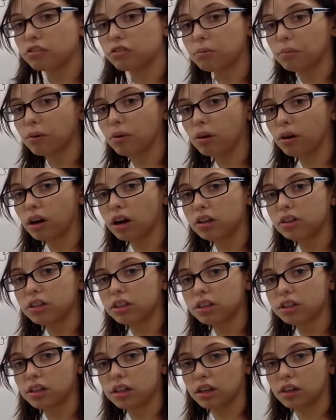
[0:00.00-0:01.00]
for boron,
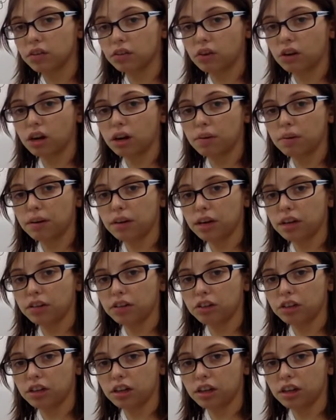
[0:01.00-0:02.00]
C stands for carbon,
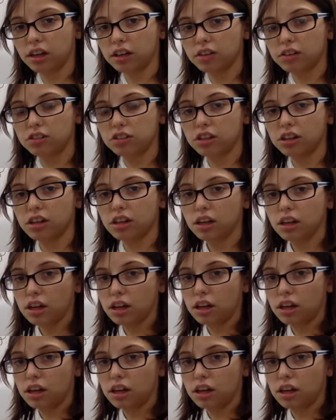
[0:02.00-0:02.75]
nitrogen, and oxygen.